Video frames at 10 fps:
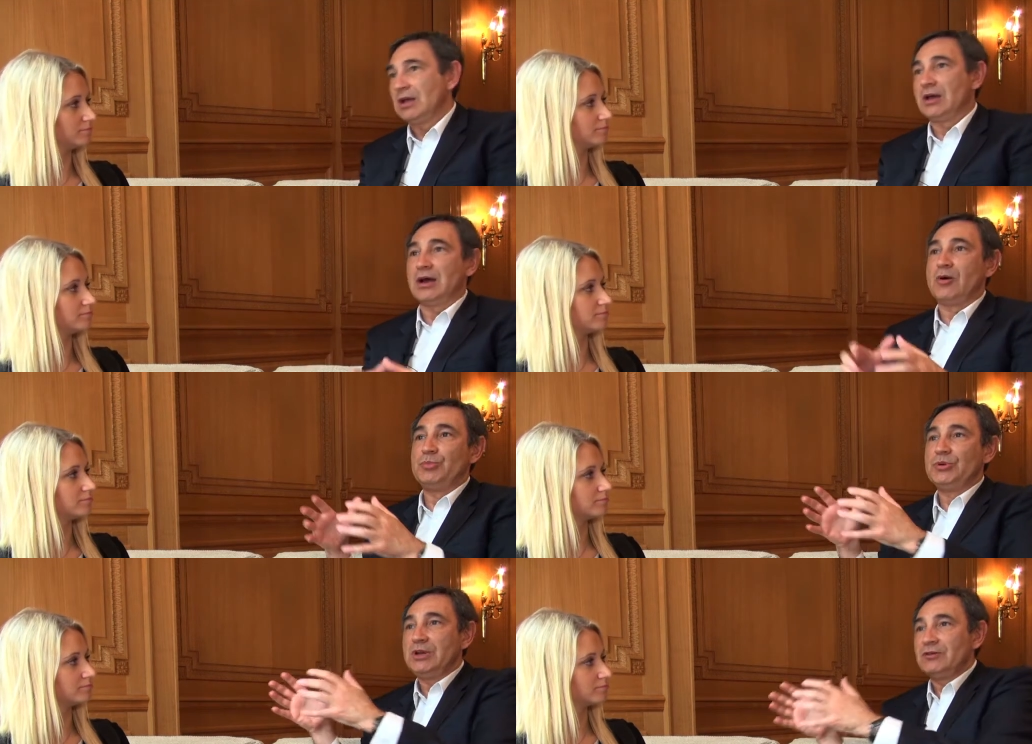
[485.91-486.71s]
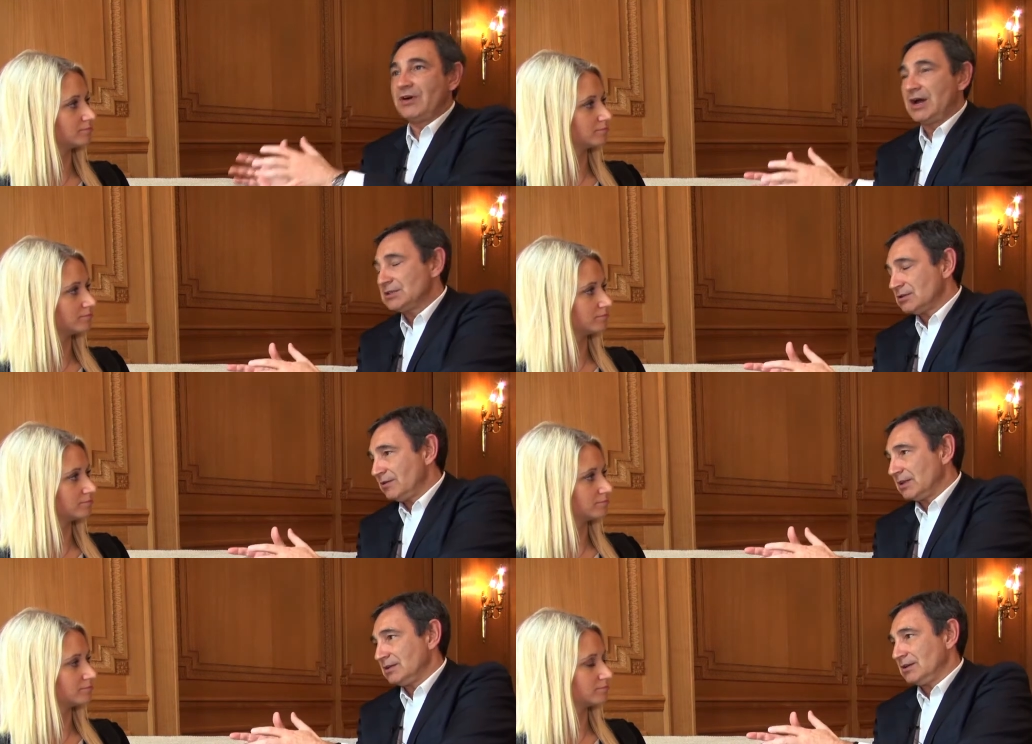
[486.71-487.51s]
Speaker 1: Mm -hmm. Our beauty
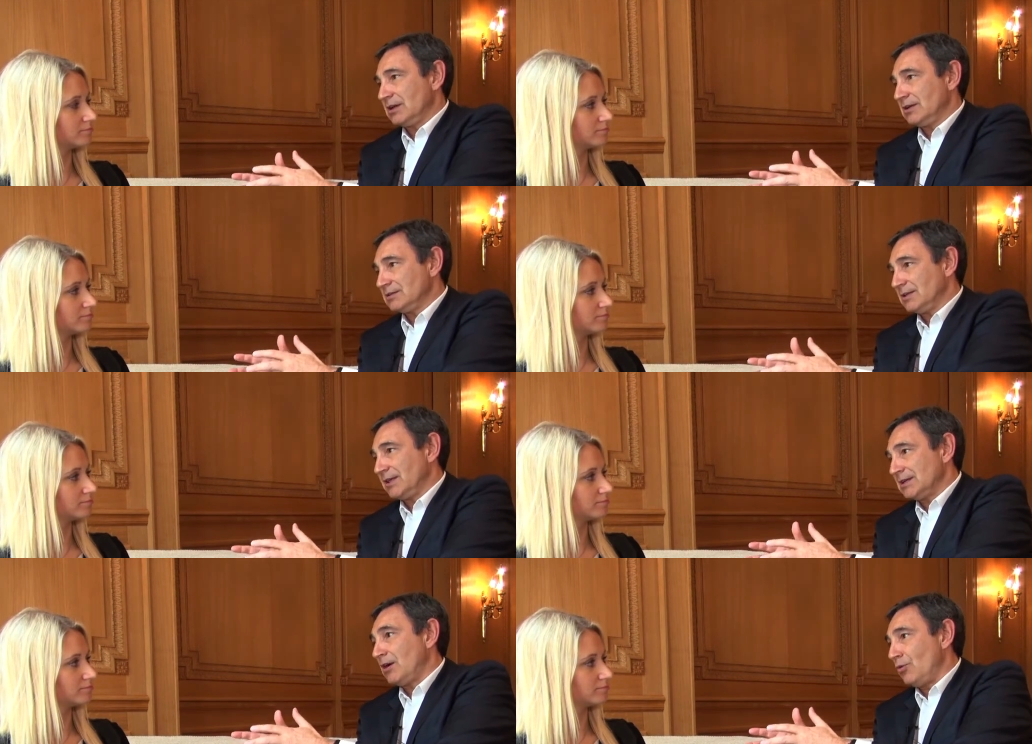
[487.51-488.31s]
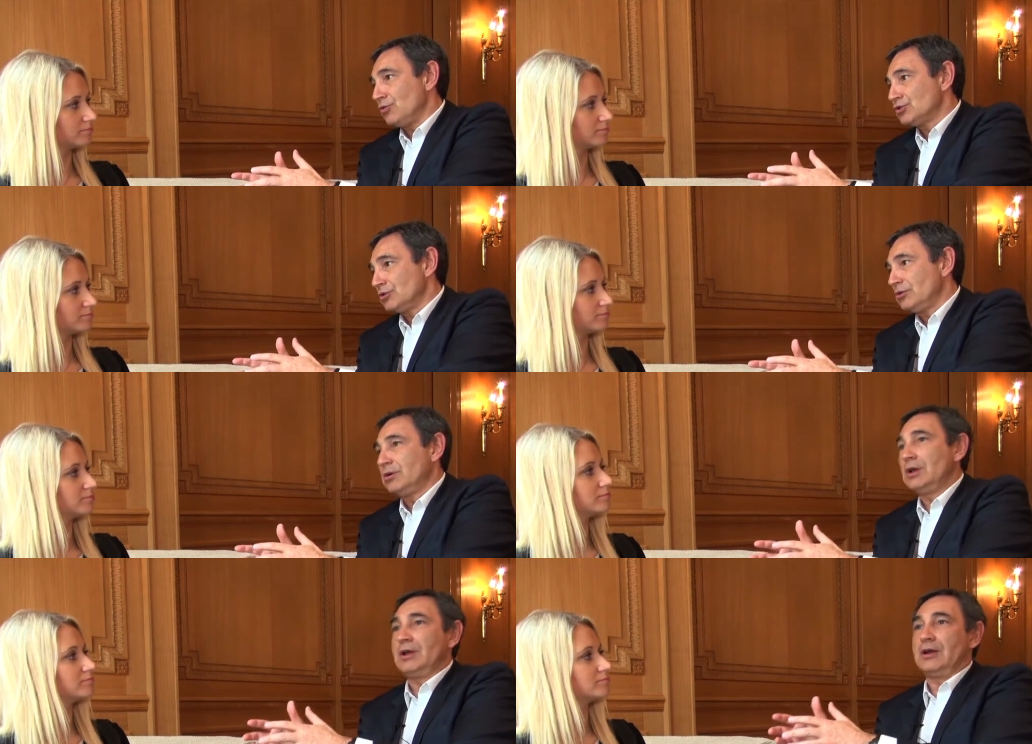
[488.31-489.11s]
advisor that, is, that are
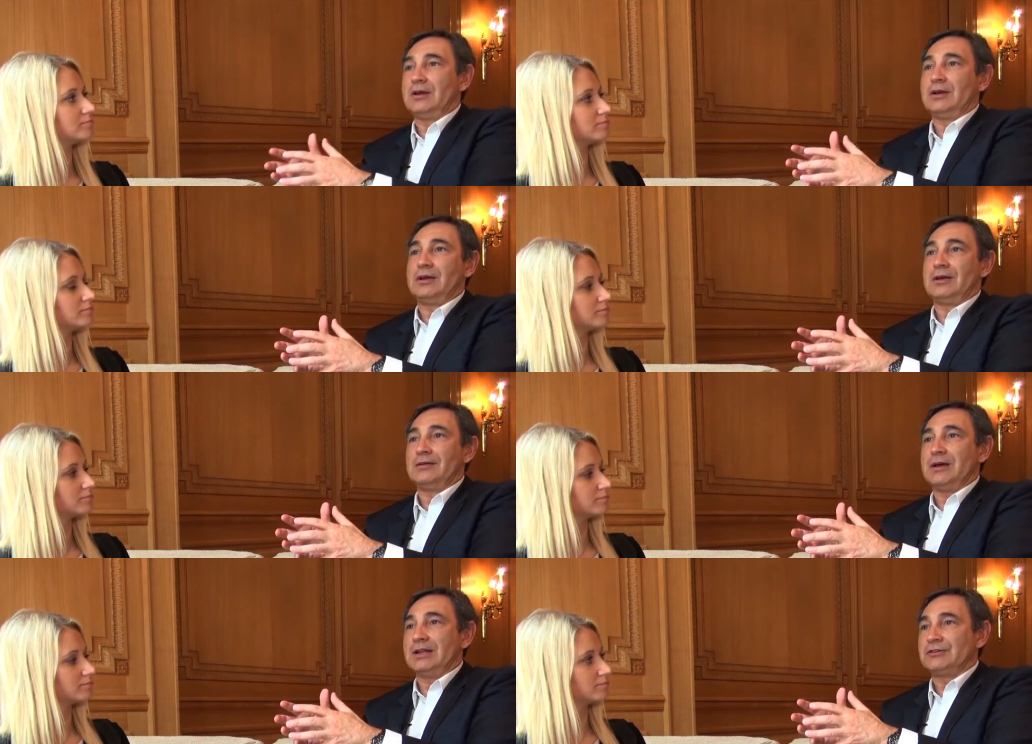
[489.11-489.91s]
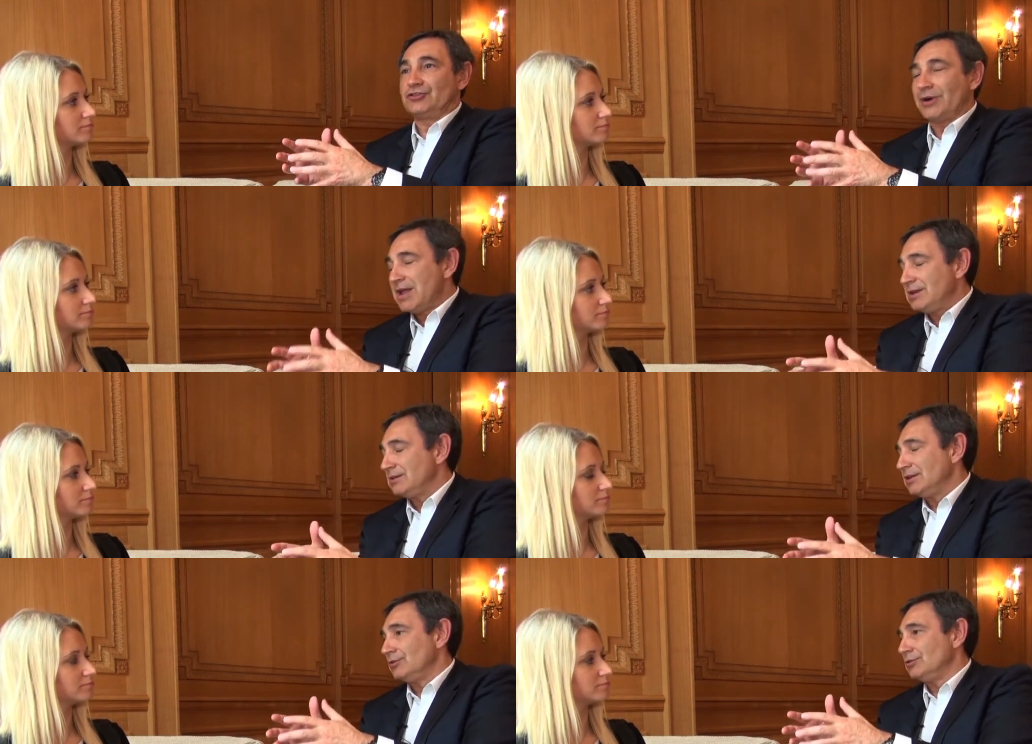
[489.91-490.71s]
also uh,
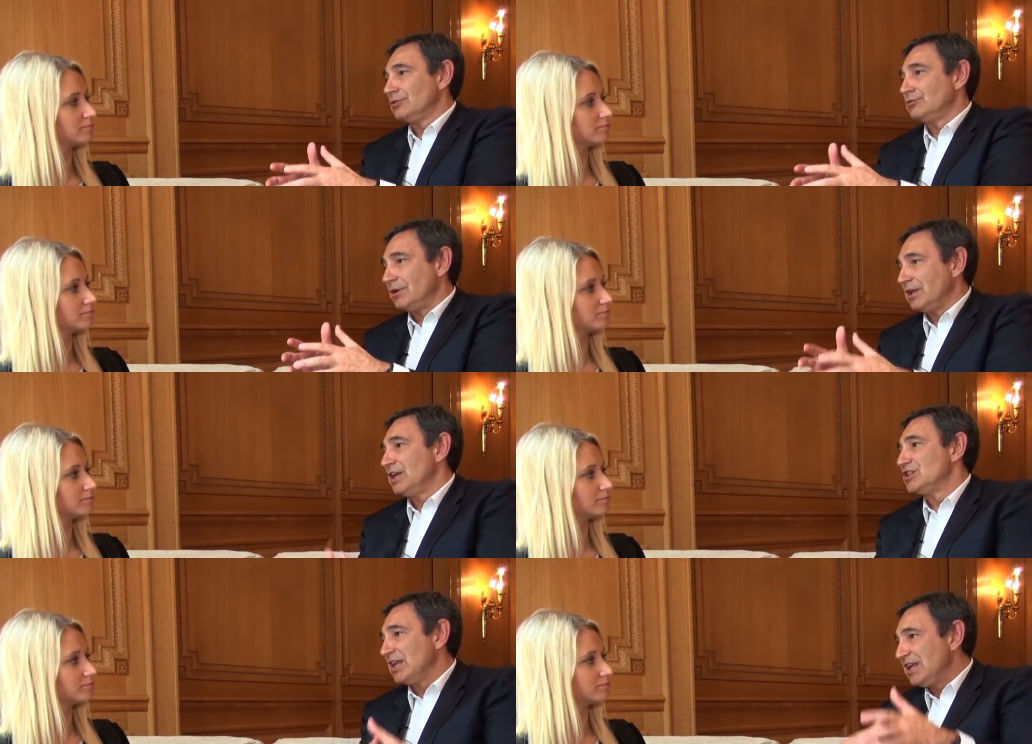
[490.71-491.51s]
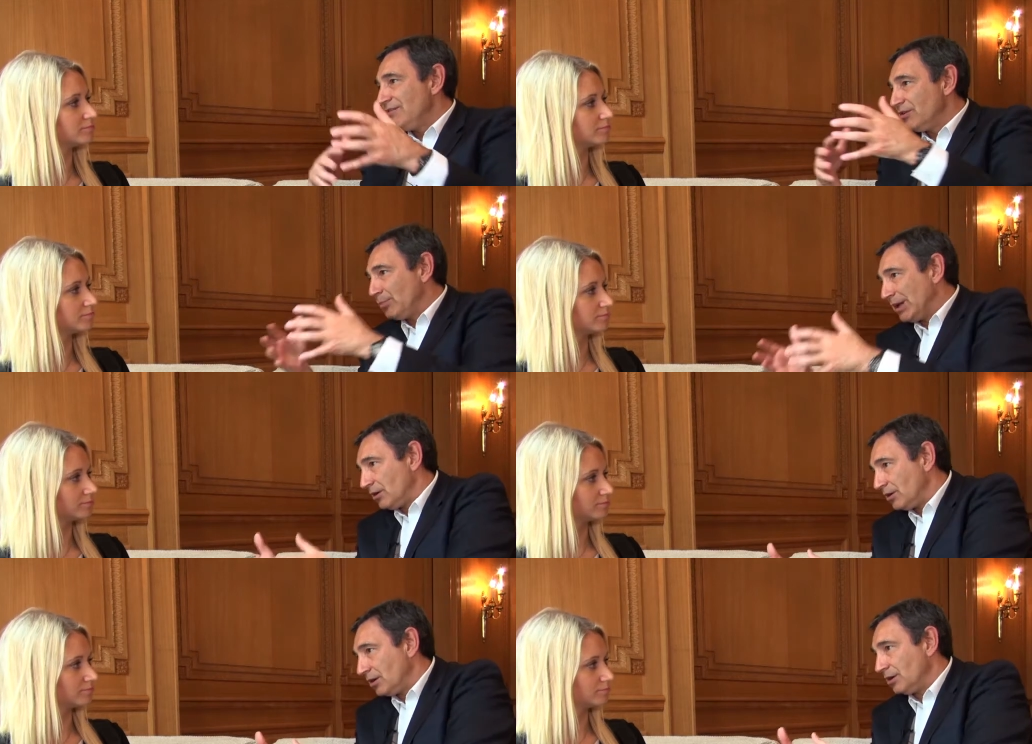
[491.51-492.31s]
trained in order to engage even
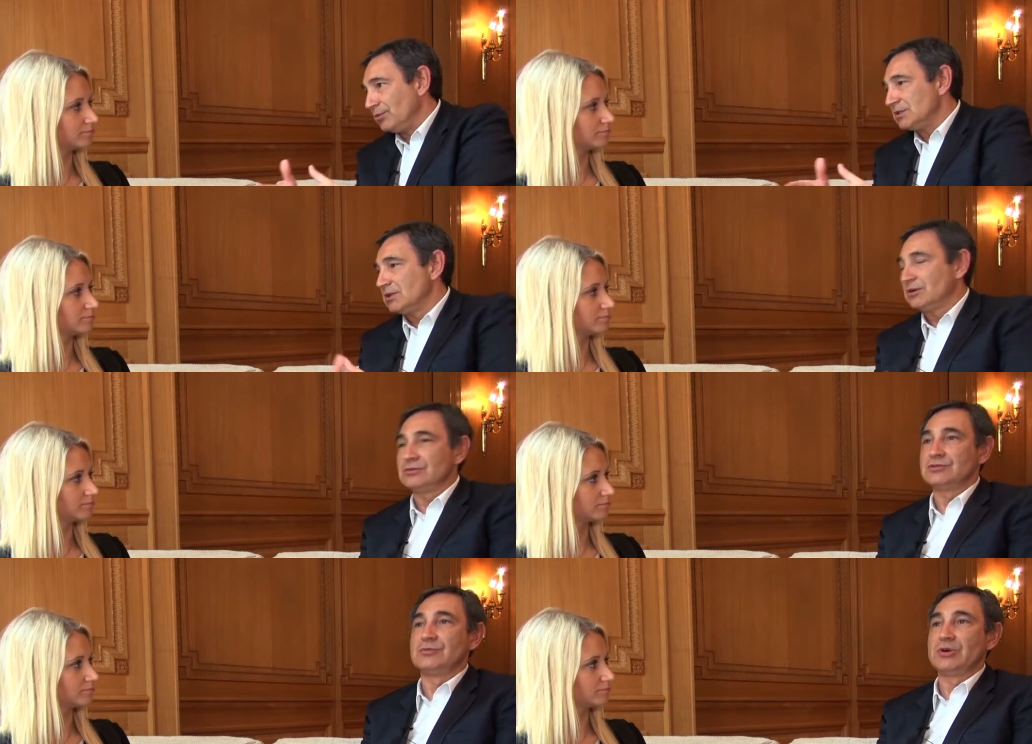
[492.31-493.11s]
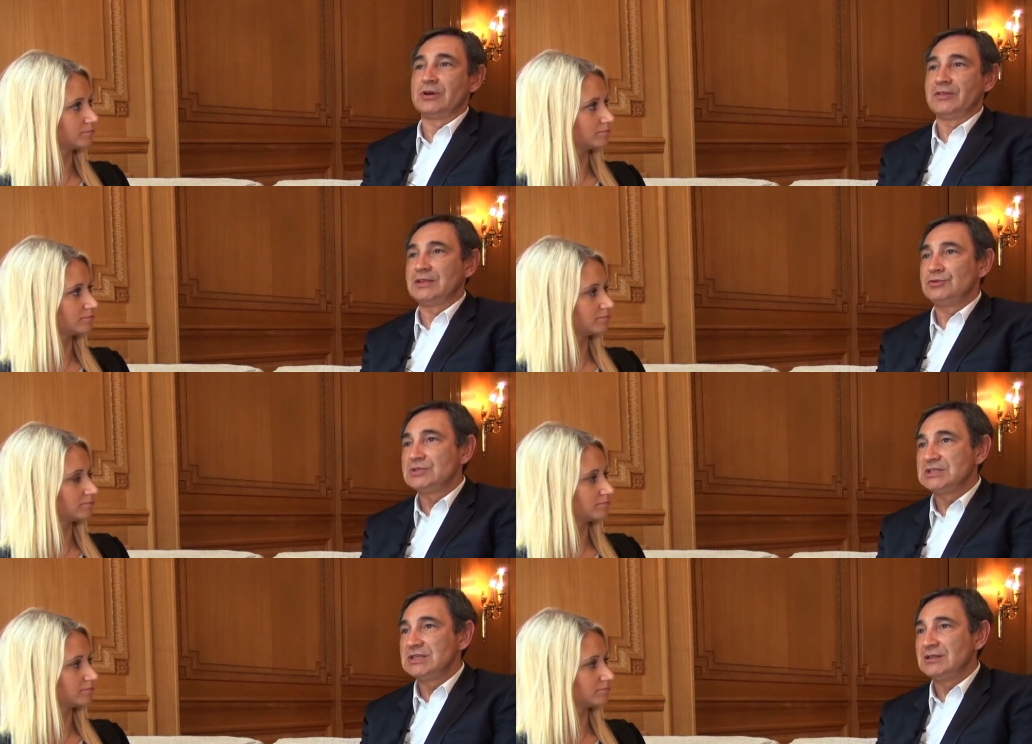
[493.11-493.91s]
better with the consumer, then
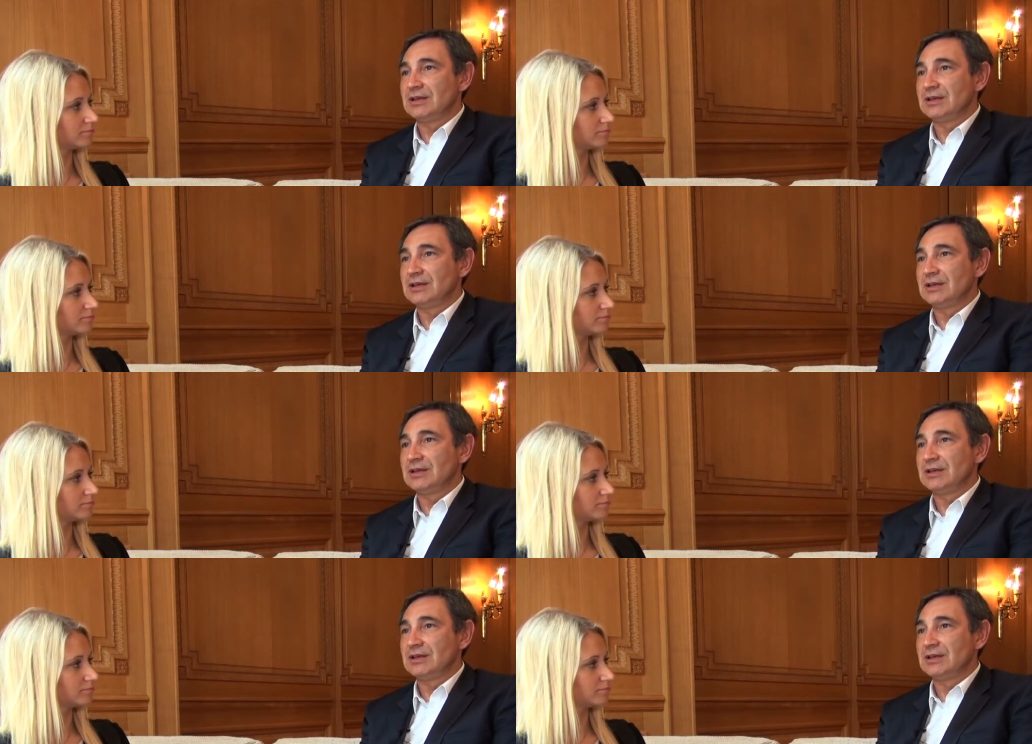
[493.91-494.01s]
you see